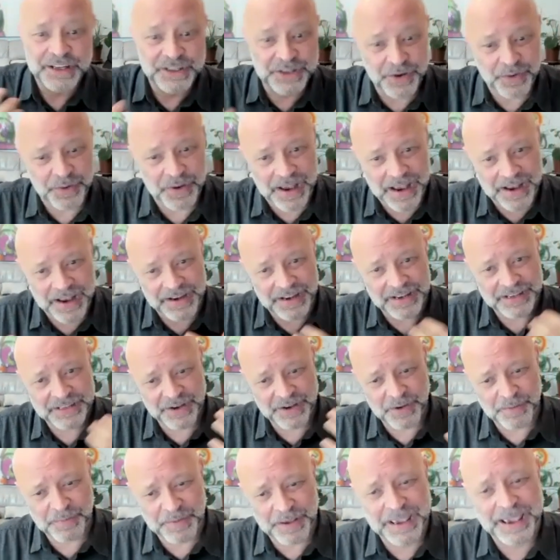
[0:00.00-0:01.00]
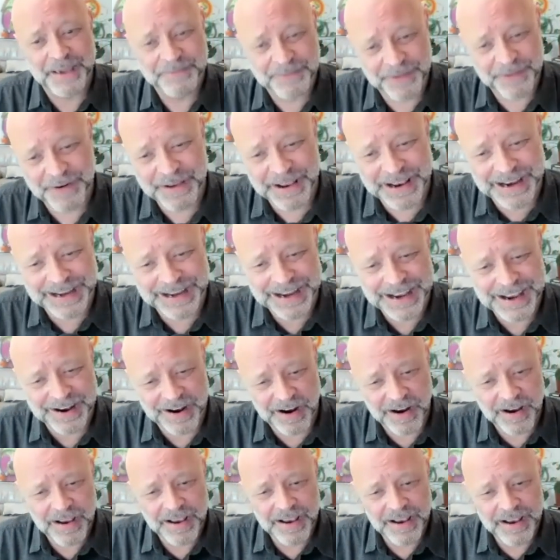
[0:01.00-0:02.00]
So, and so it became very
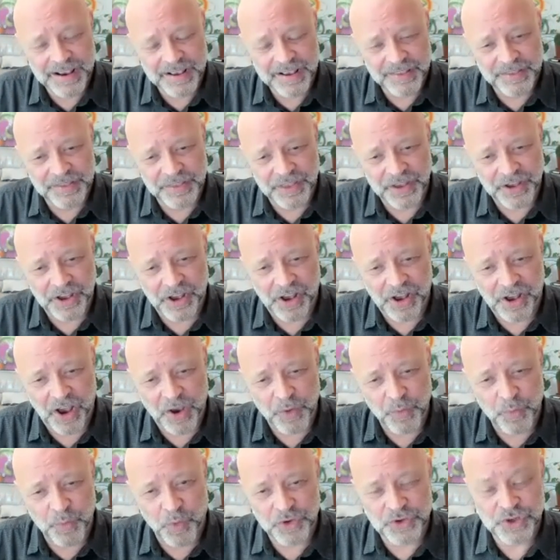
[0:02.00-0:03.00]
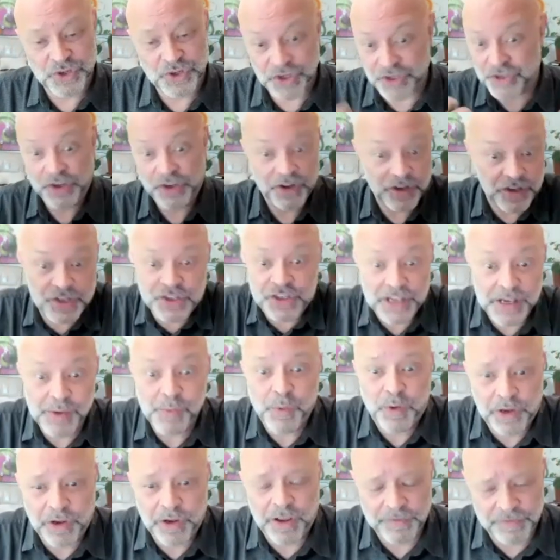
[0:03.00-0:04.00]
clear that I wasn't just going to see
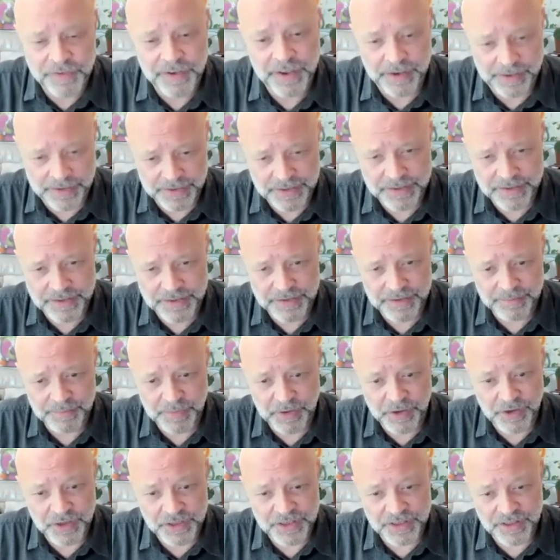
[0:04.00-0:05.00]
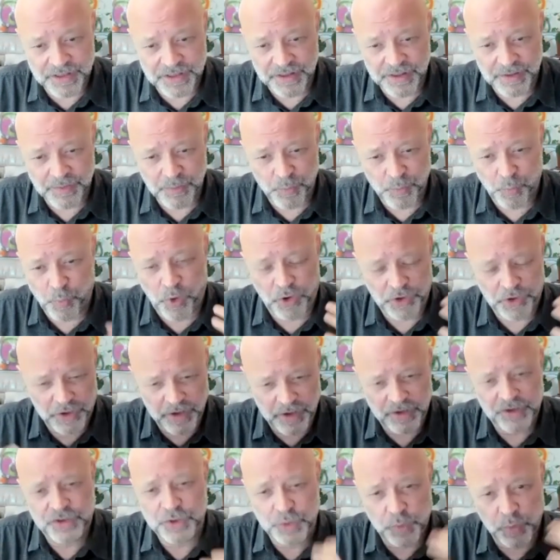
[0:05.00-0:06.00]
what life is because what
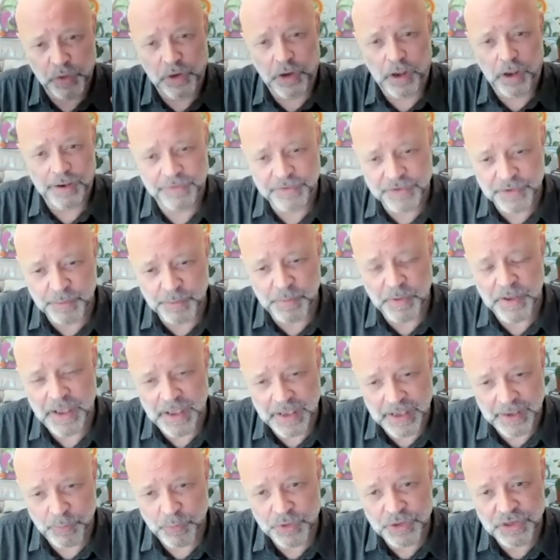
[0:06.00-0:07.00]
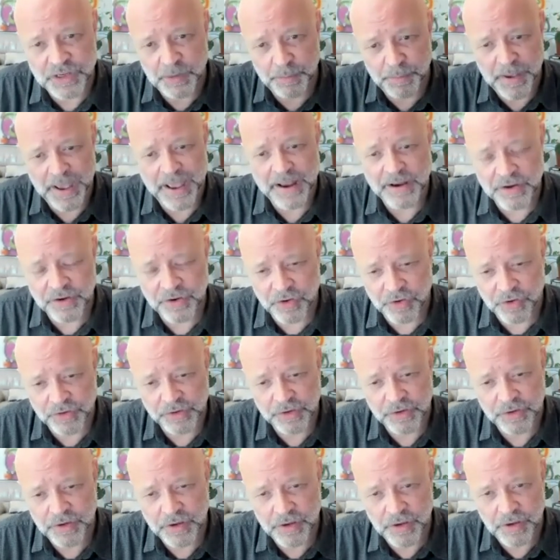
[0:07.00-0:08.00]
I saw life to be would depend
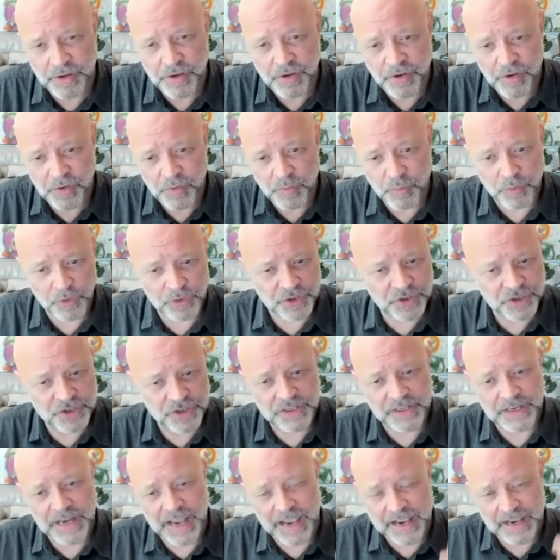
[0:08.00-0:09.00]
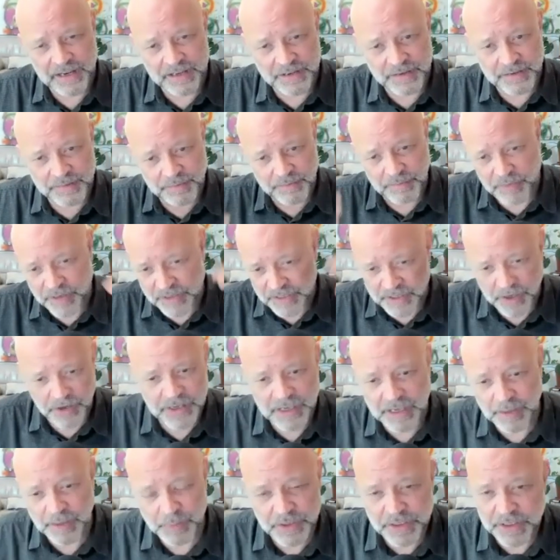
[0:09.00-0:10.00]
on what state my
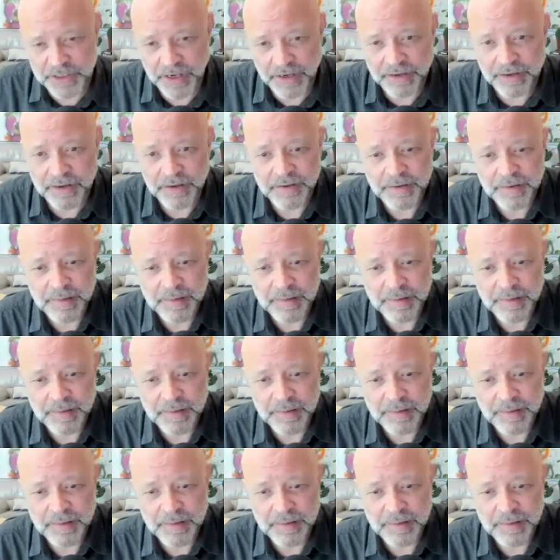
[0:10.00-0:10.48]
psyche was in.